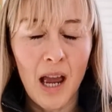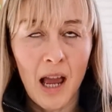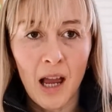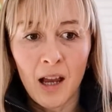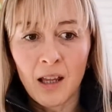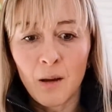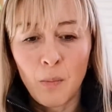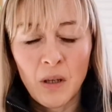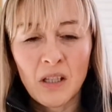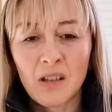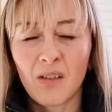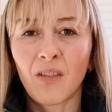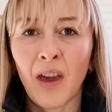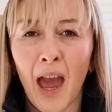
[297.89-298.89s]
and a piece
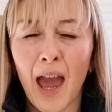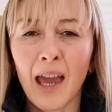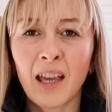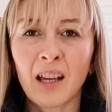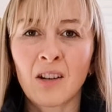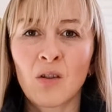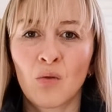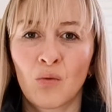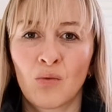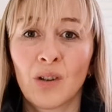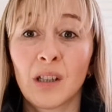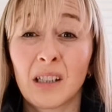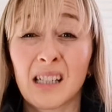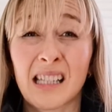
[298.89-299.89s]
of cake and you're
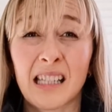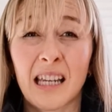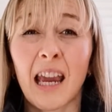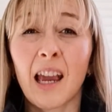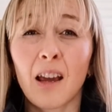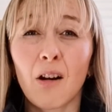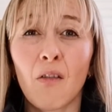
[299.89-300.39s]
really scared